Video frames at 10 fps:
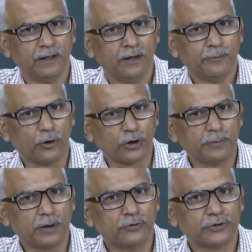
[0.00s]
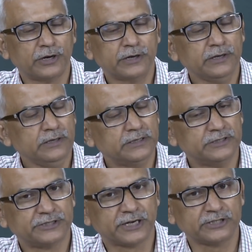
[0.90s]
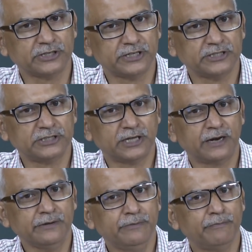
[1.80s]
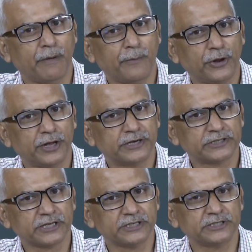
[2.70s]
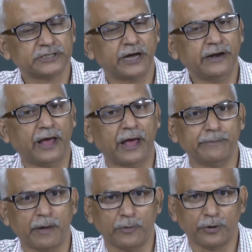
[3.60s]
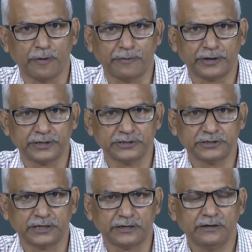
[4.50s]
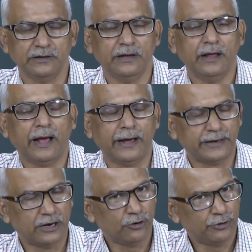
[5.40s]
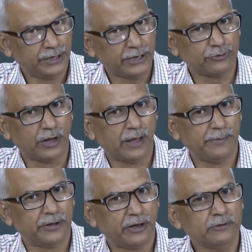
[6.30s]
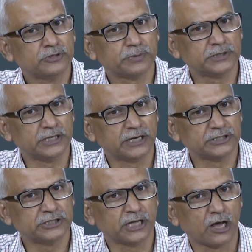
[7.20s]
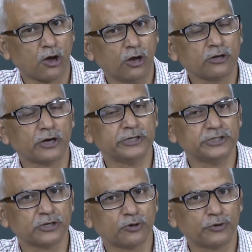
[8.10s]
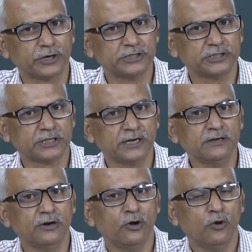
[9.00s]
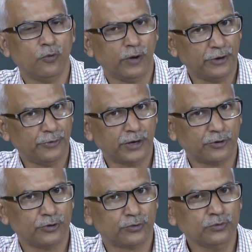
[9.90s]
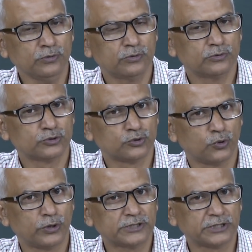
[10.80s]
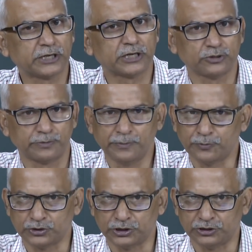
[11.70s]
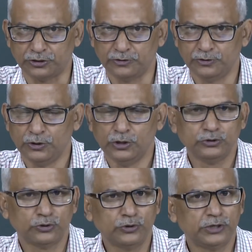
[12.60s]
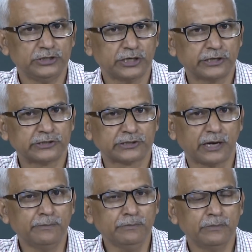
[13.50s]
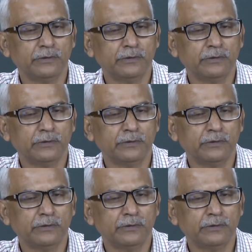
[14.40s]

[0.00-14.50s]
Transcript: program counter, instruction register, memory address register and memory buffer register. And along with that we are having a special register called condition code register, where we are going to store the status of the processor. So, these are the some